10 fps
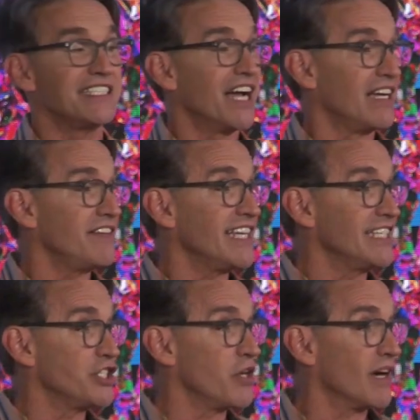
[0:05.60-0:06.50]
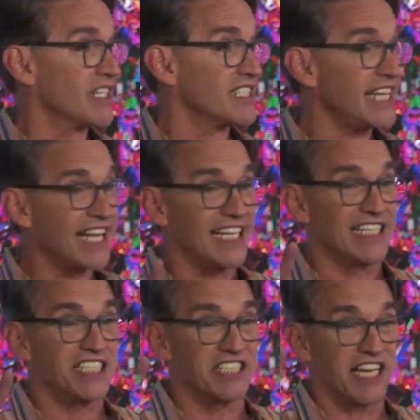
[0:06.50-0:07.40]
diving into our second
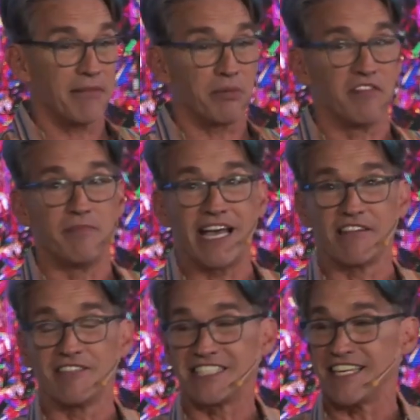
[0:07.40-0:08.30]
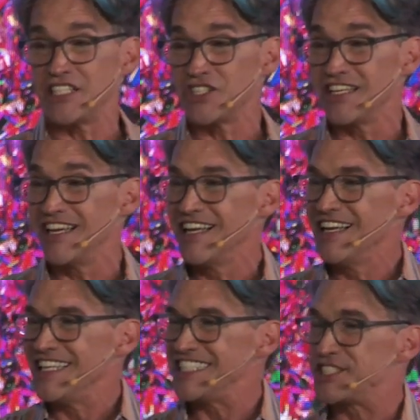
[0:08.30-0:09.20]
step of manifestation
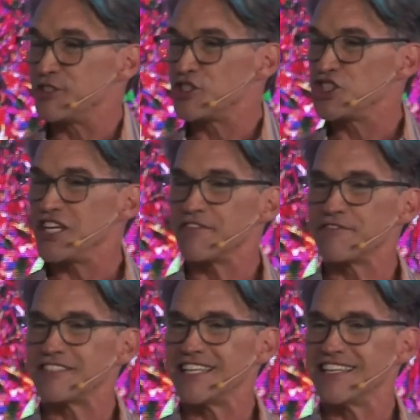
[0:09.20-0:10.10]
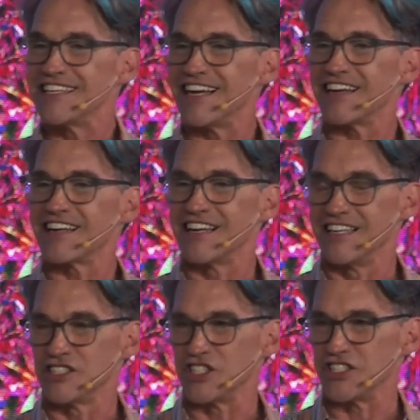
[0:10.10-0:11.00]
is to shift our
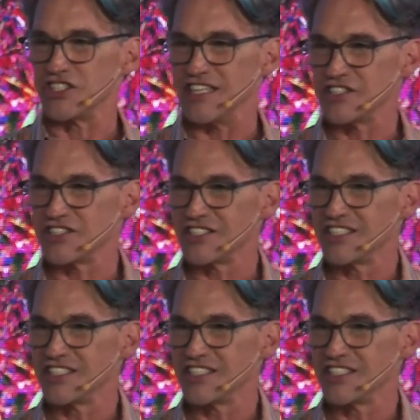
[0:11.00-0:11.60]
consciousness.